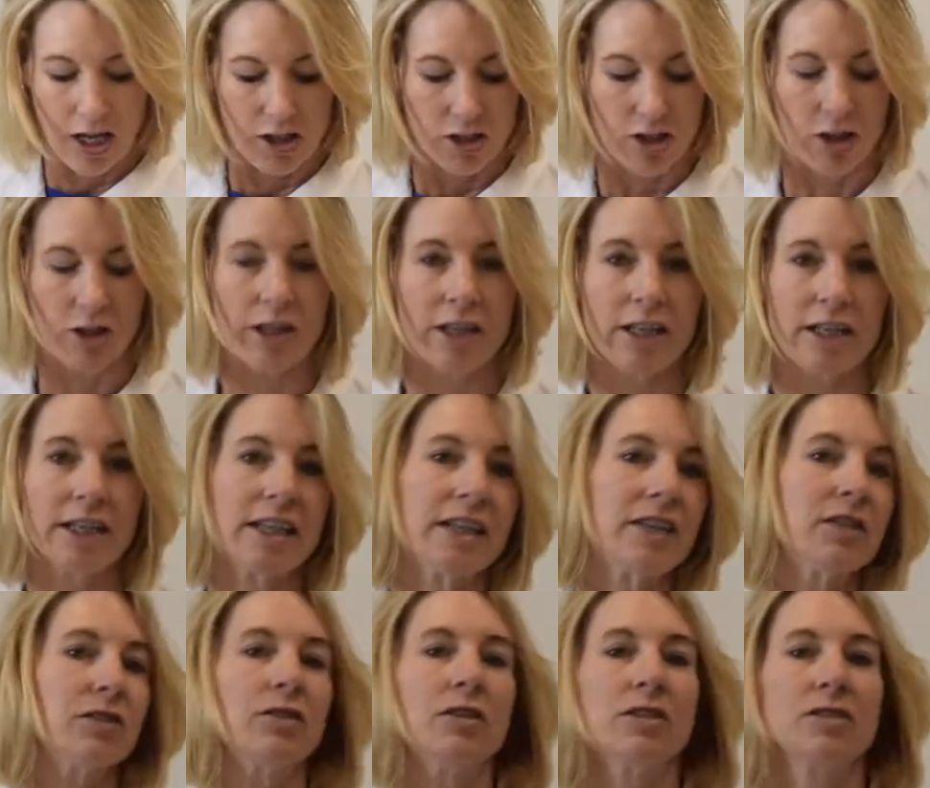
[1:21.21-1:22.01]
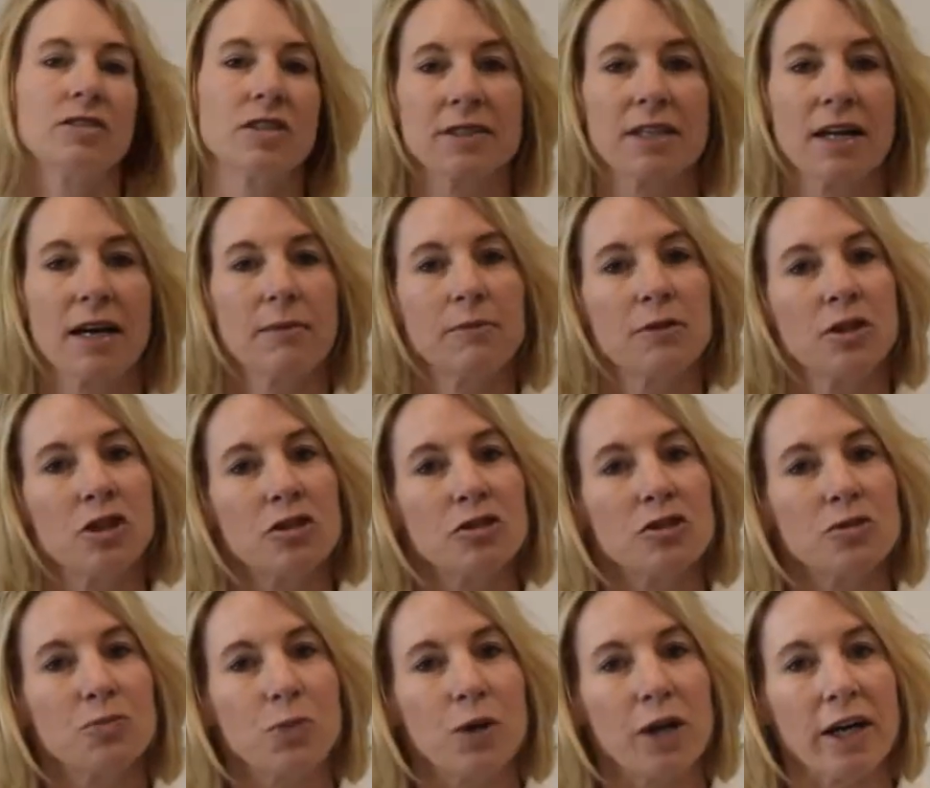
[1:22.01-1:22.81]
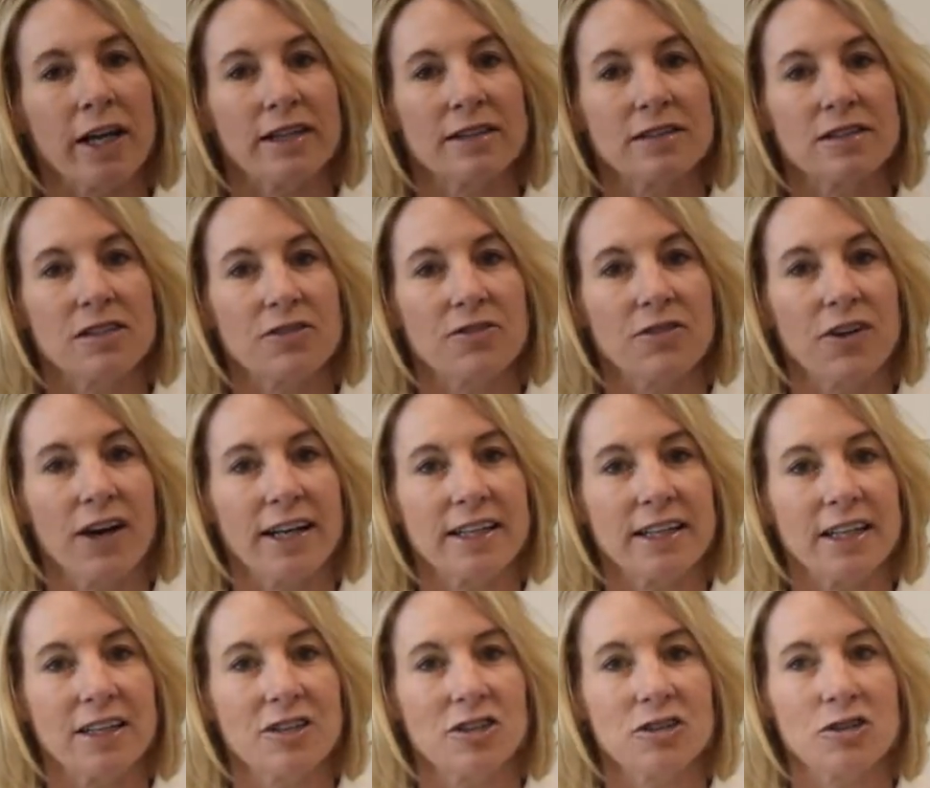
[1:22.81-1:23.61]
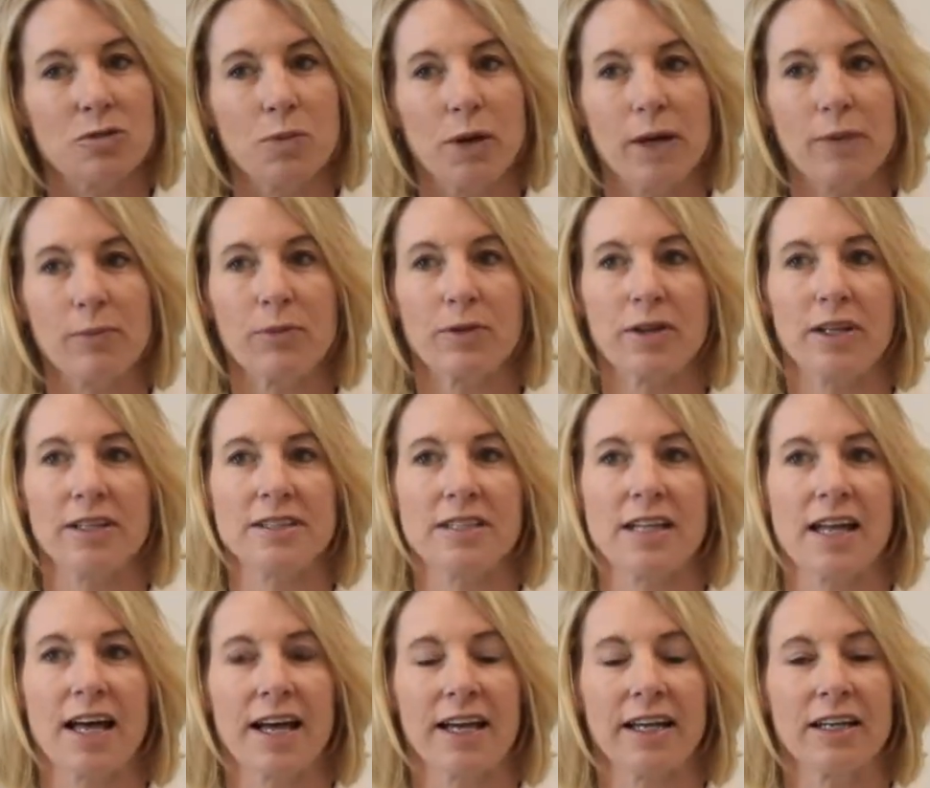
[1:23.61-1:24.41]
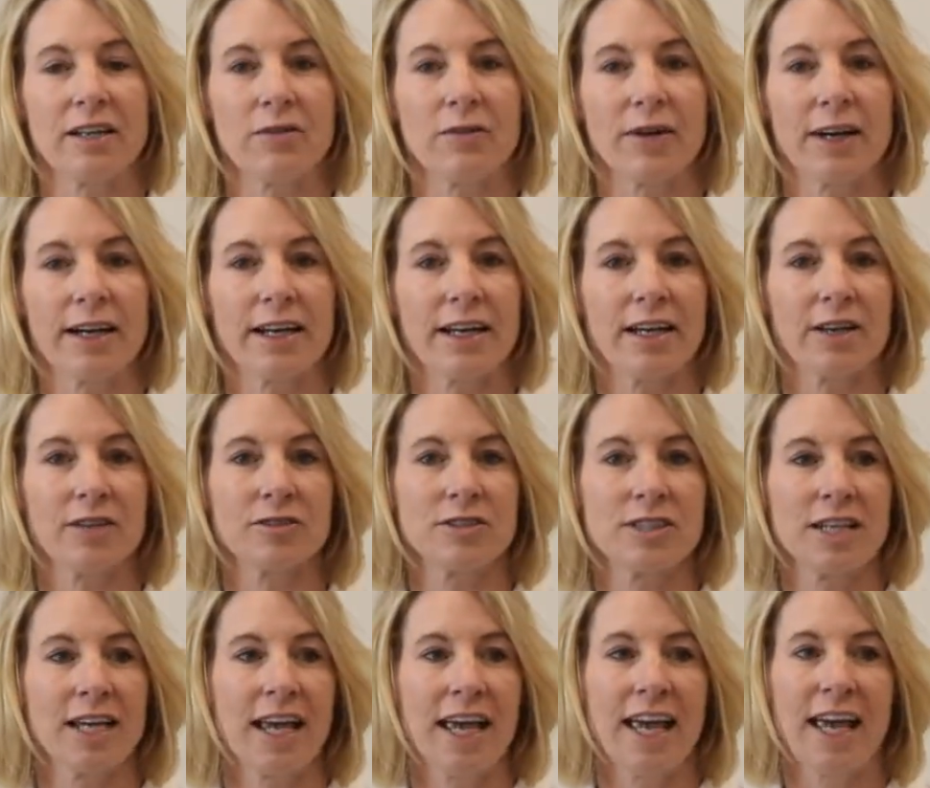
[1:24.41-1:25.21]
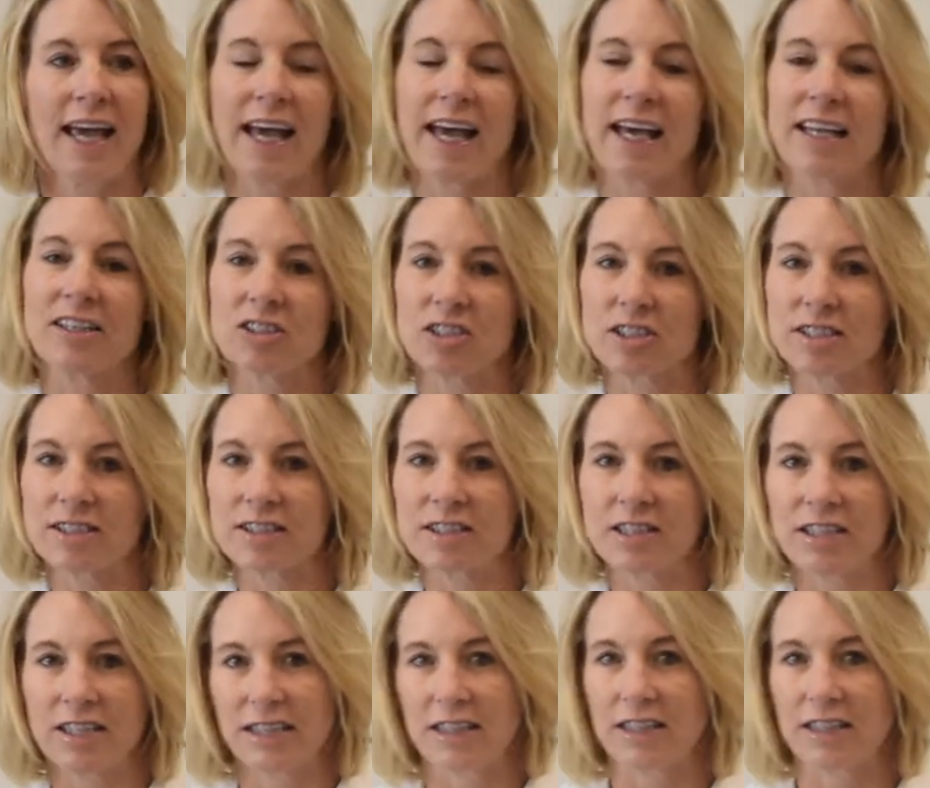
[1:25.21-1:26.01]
You're going to use some newsprint, so find a newspaper that's lying around and just